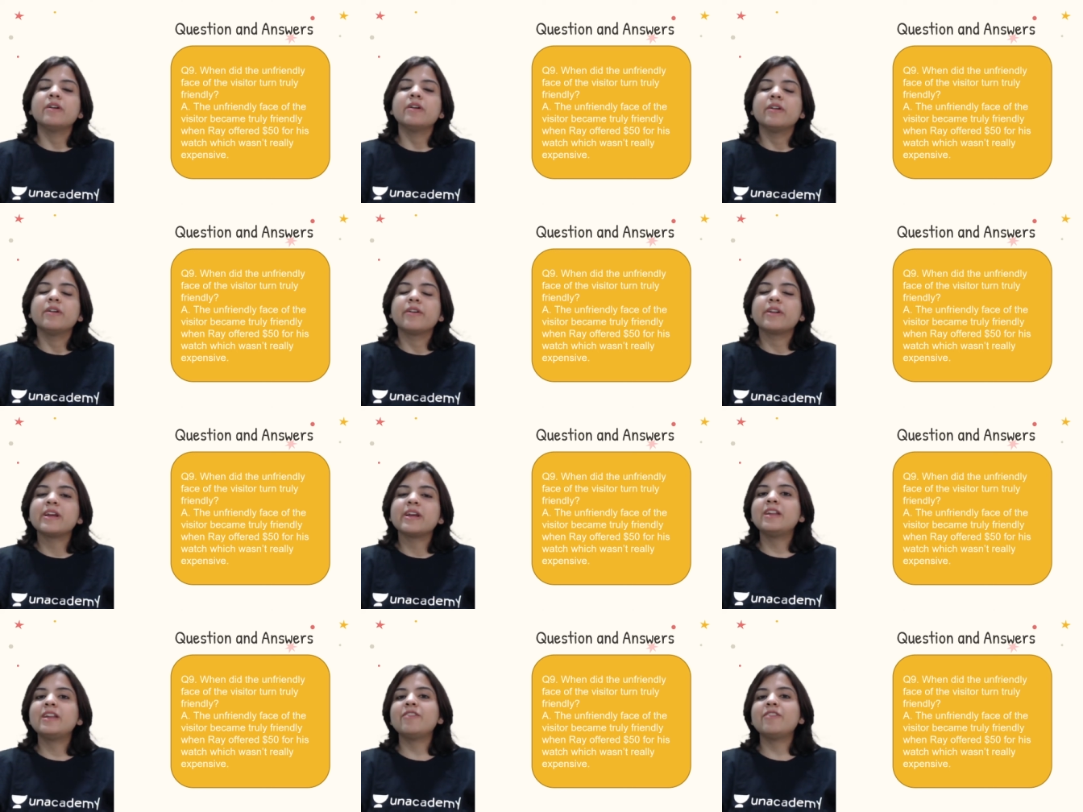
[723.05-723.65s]

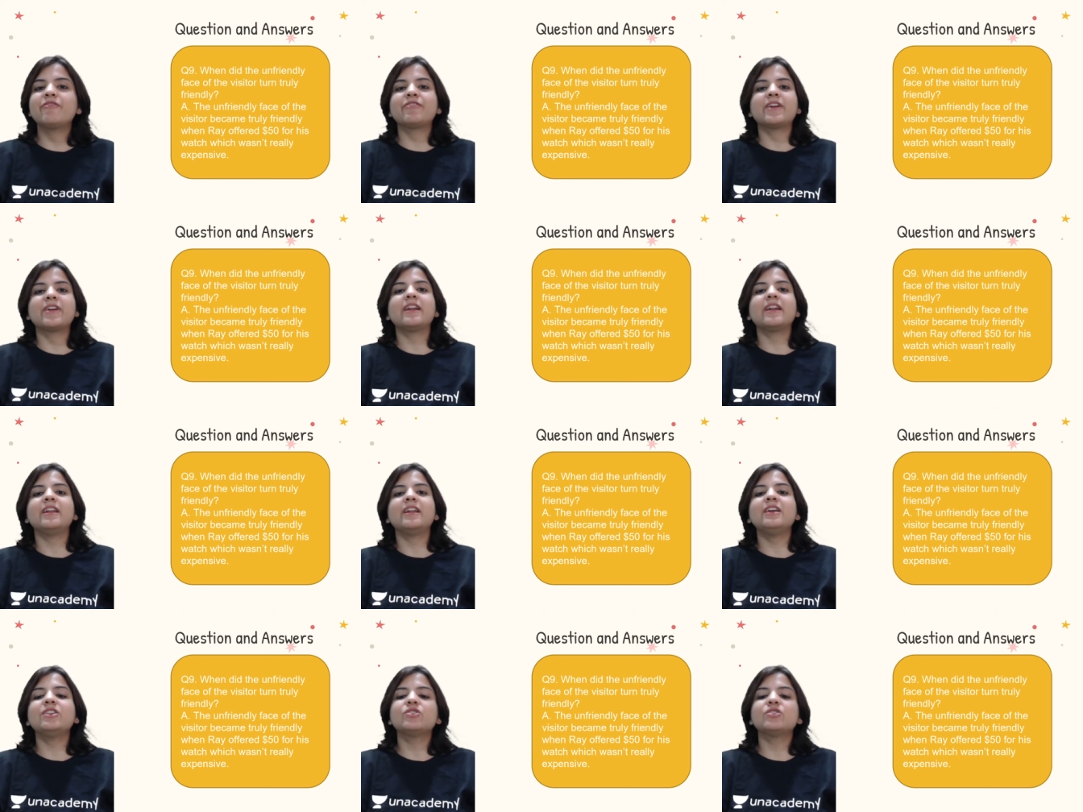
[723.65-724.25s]
really
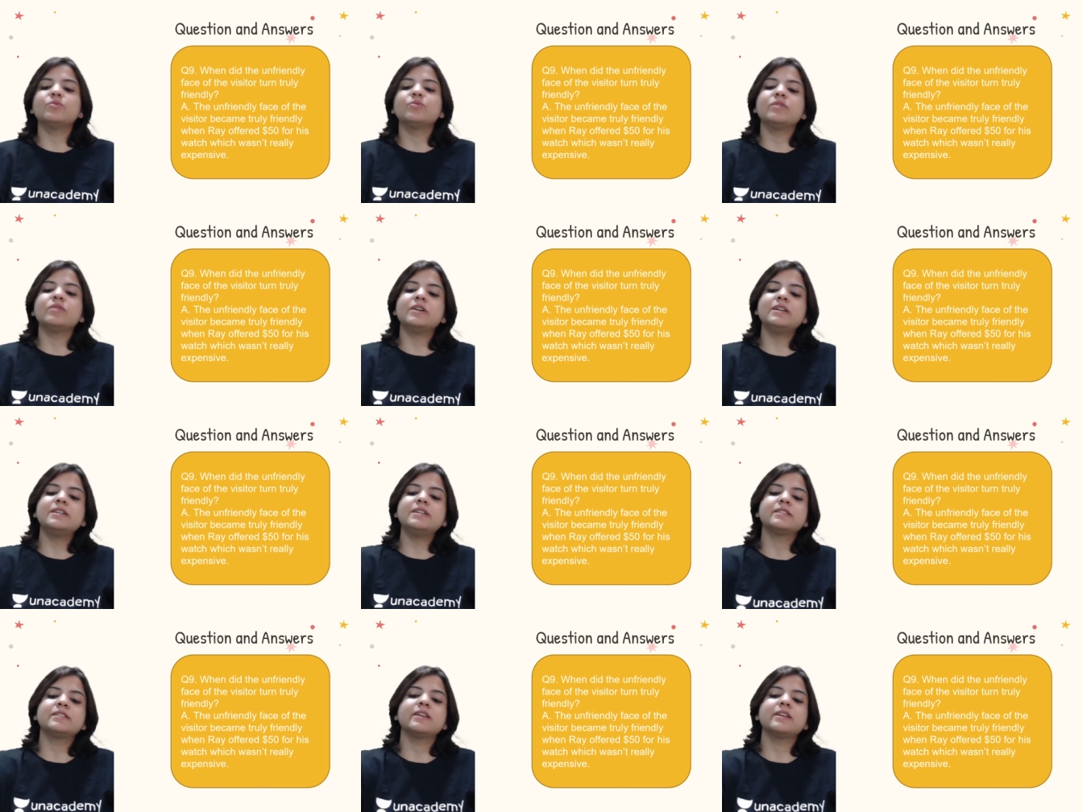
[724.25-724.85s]
friendly
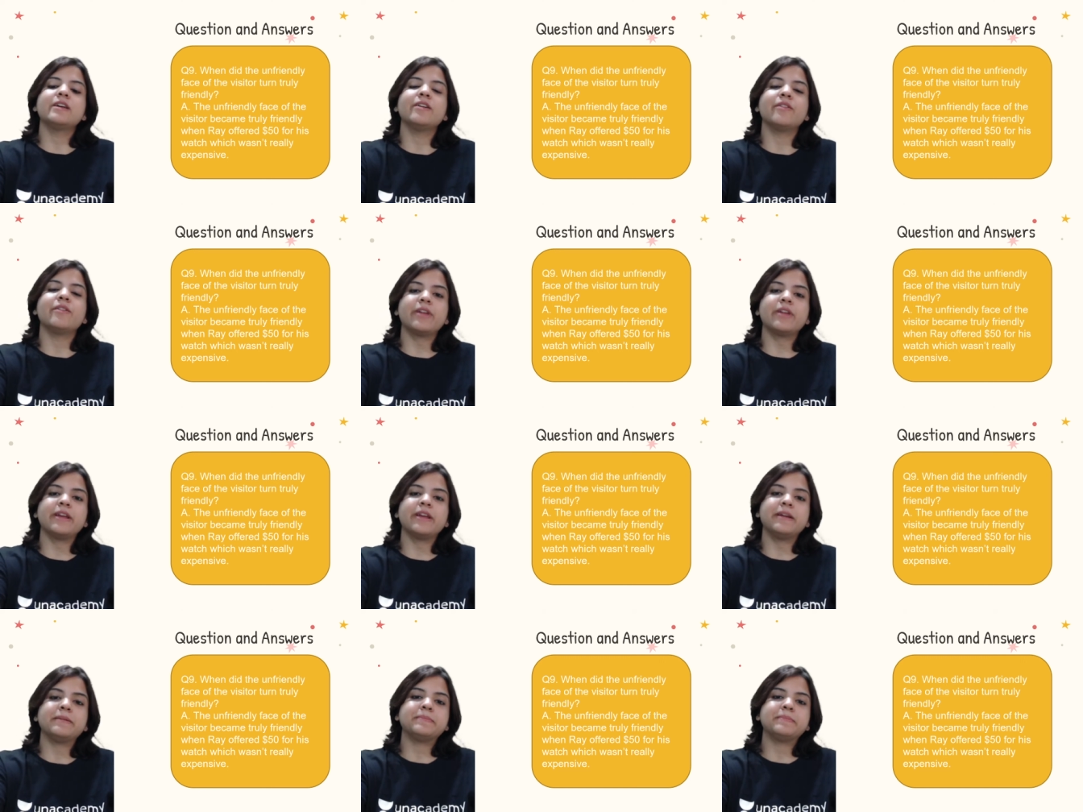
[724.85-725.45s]
towards
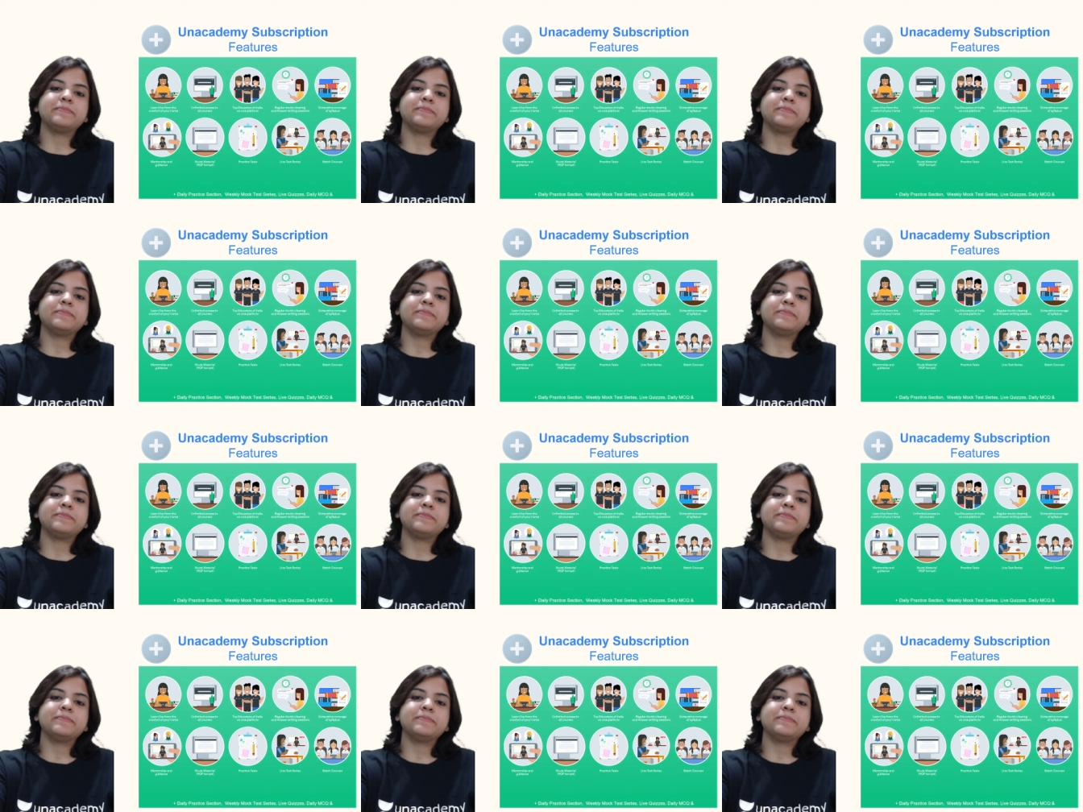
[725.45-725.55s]
Ray.